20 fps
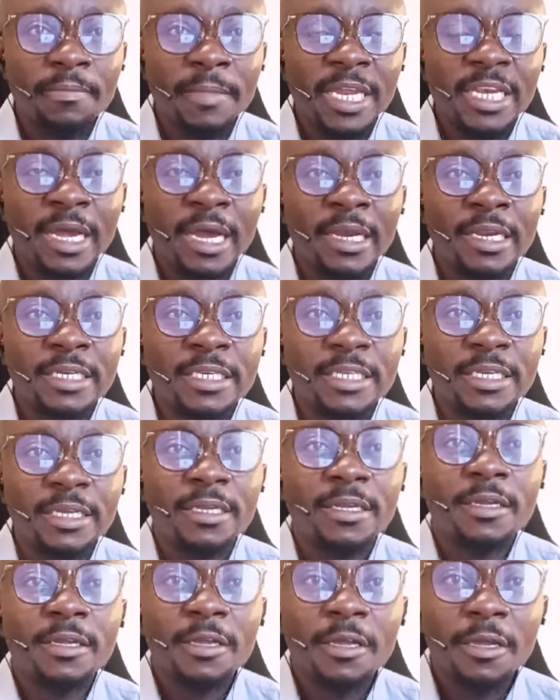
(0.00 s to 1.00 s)
mentality
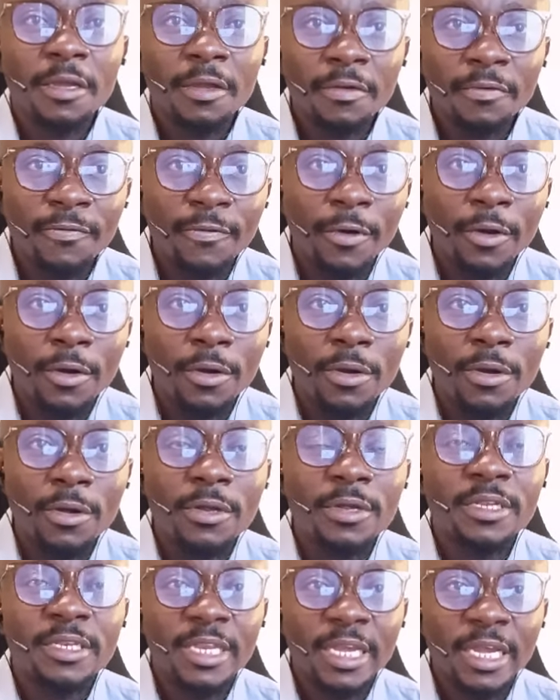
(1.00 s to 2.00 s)
for
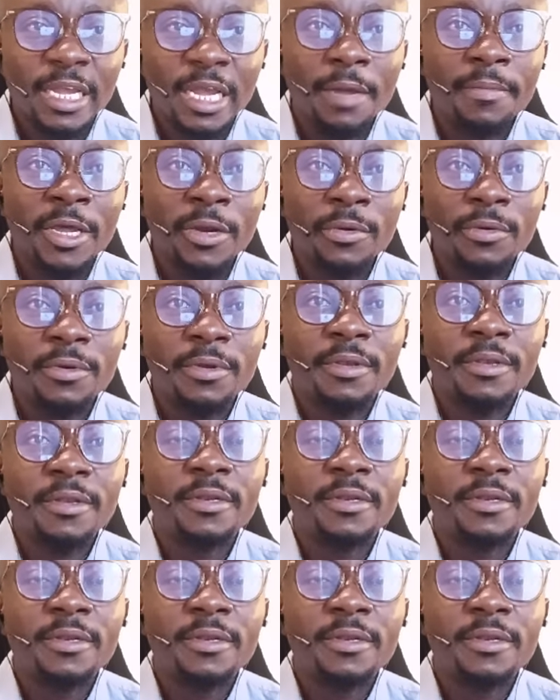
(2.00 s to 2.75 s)
the Cameroon.